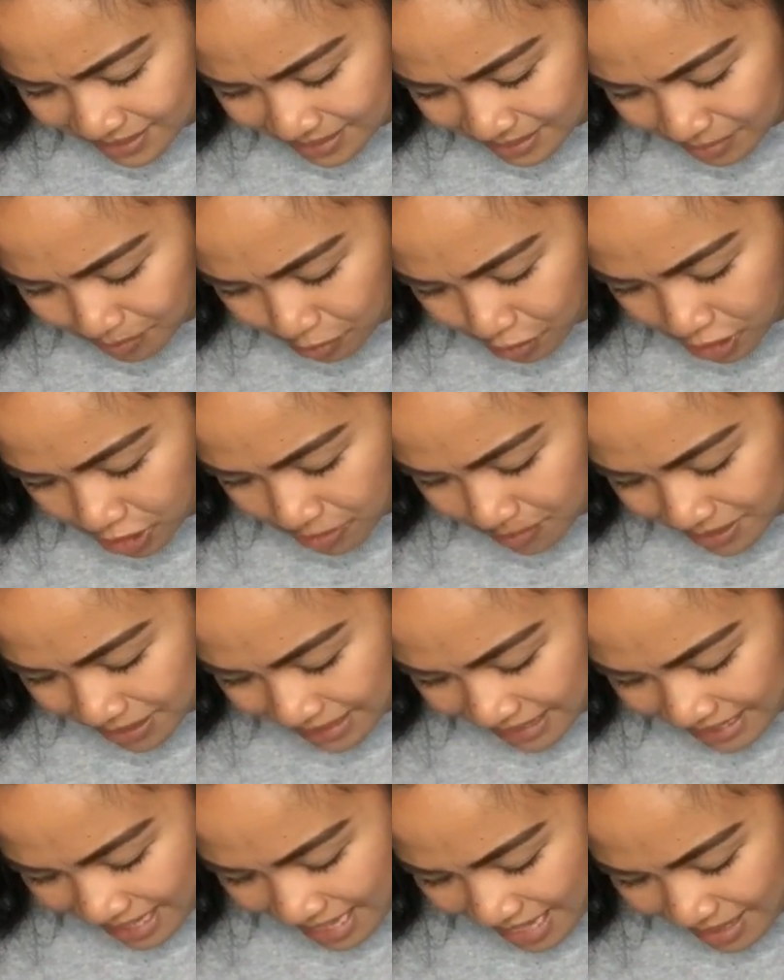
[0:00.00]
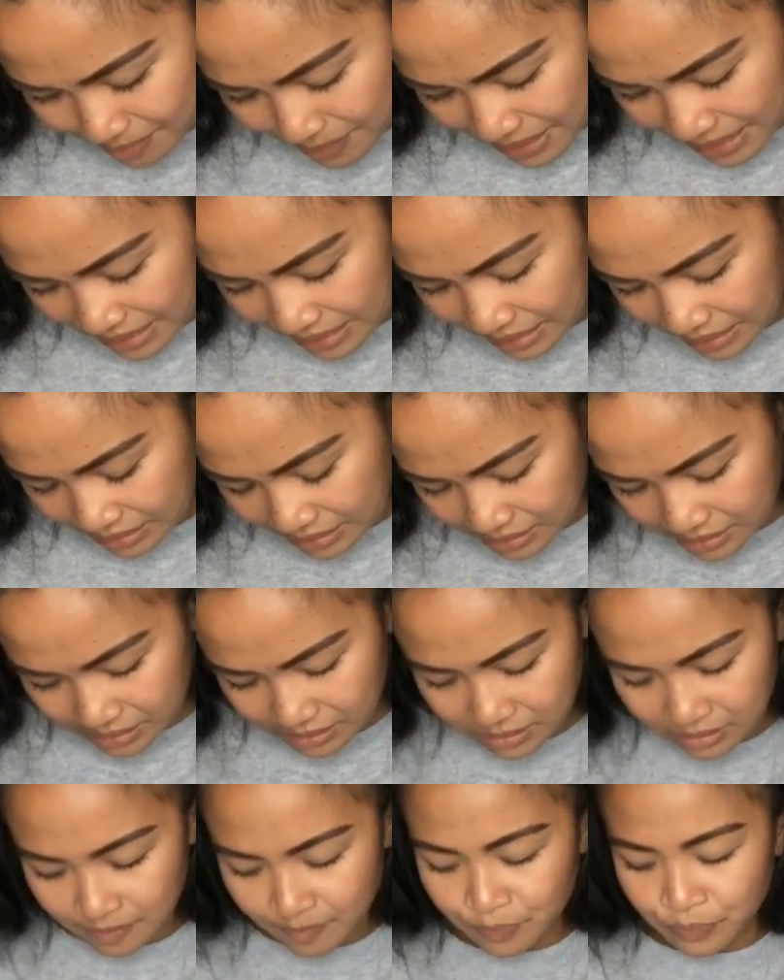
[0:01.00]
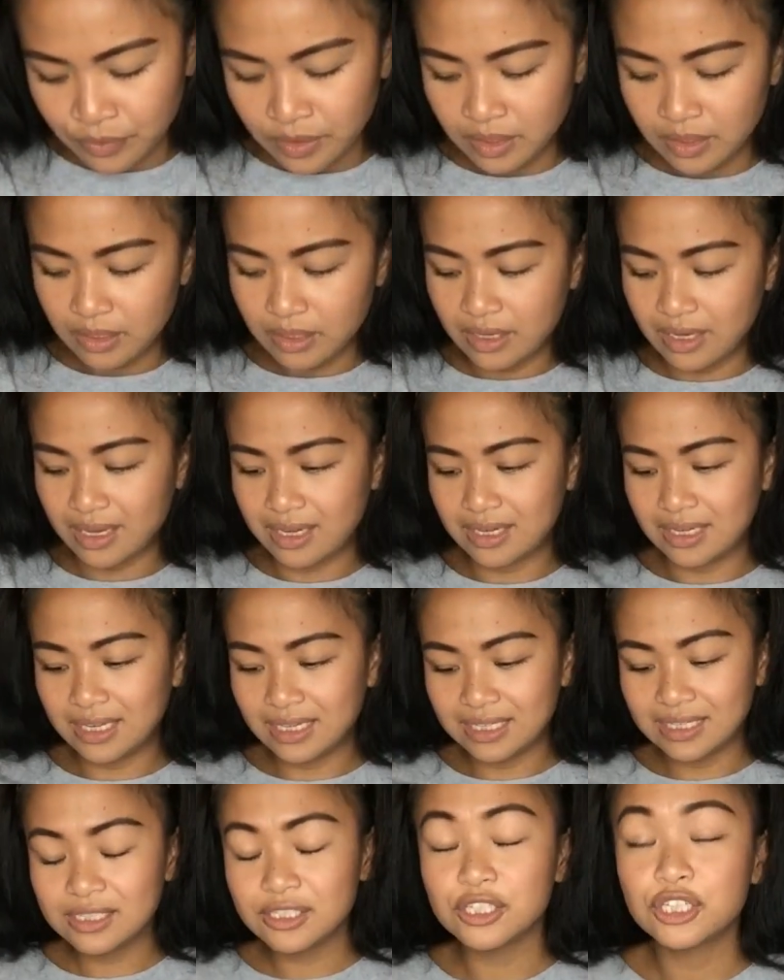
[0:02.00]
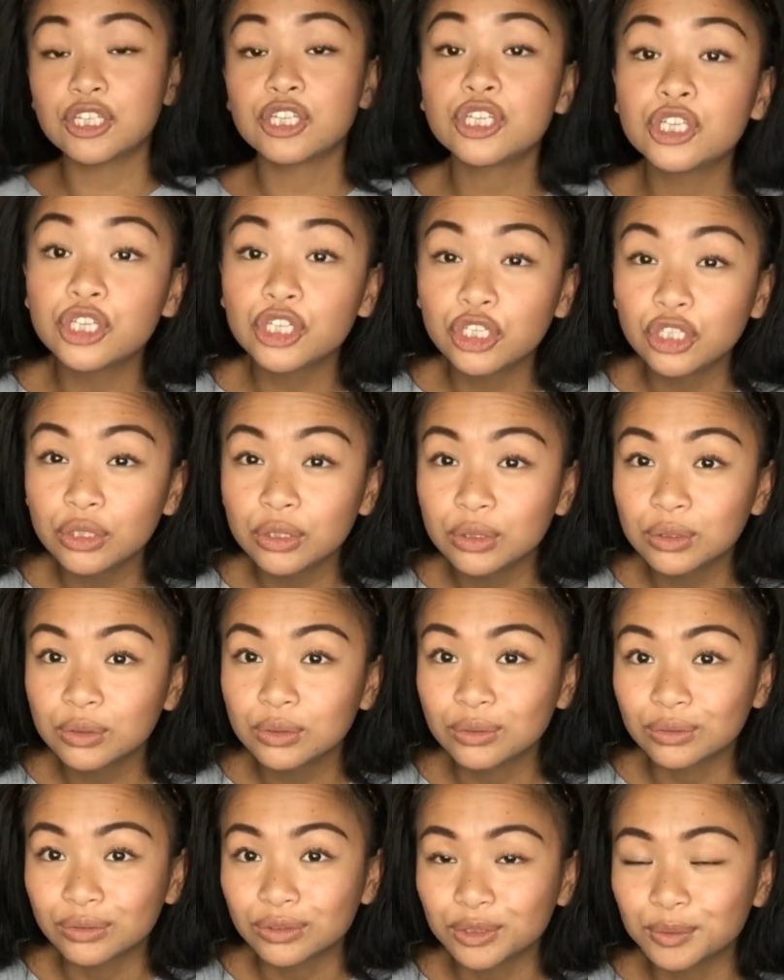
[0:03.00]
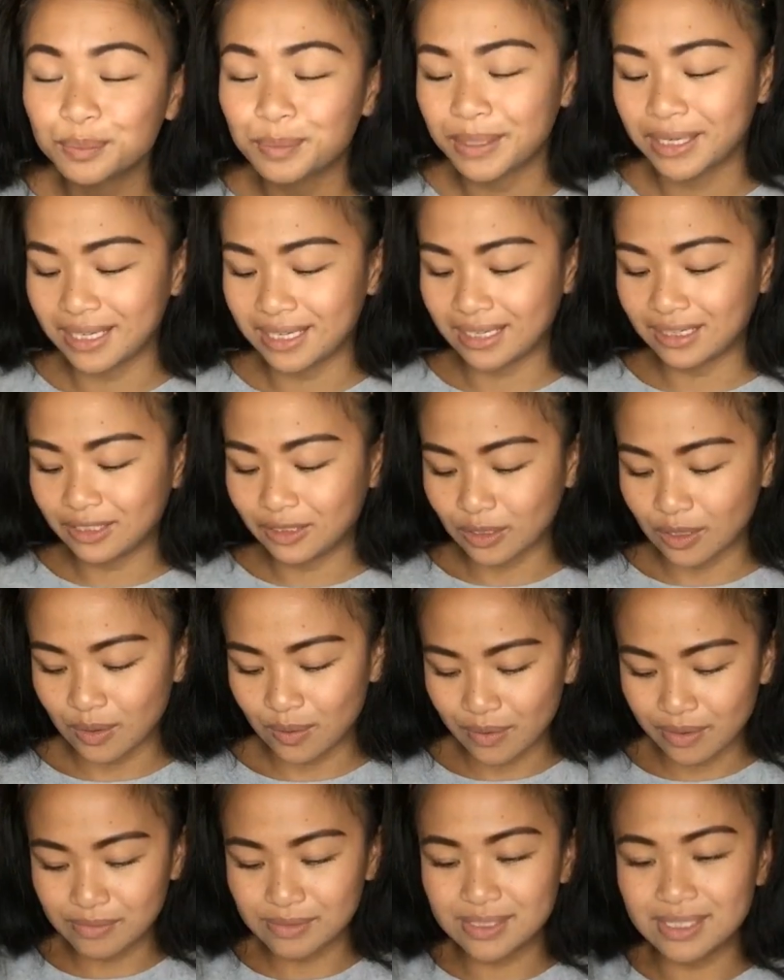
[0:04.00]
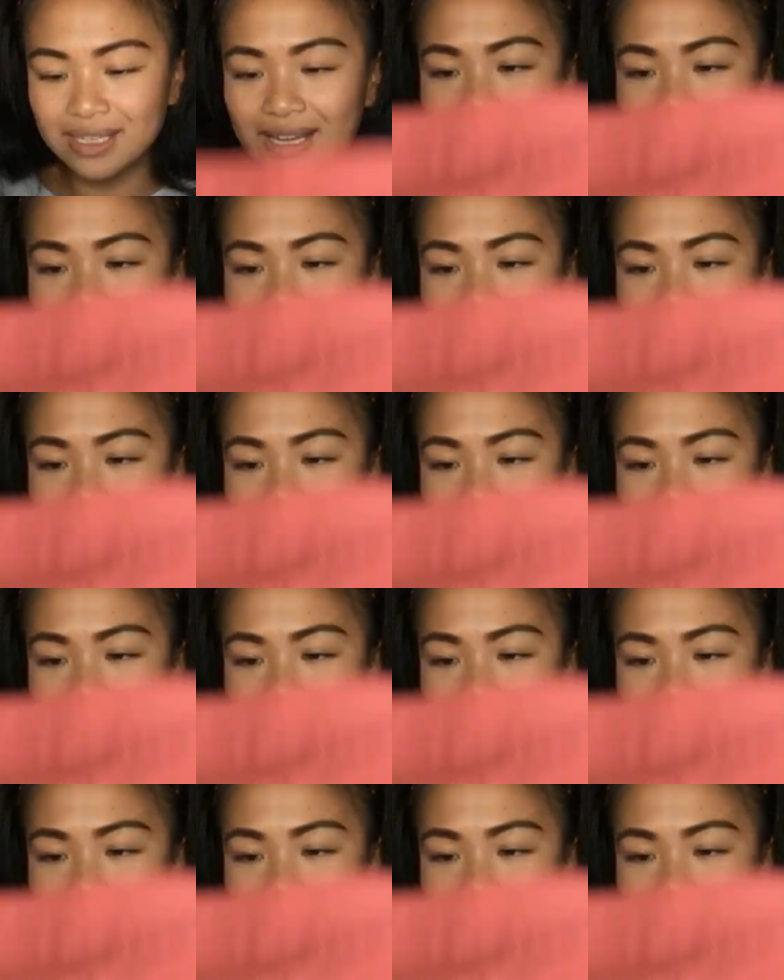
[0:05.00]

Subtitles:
is supposed to be guy pants, and it is huge, but you know, I was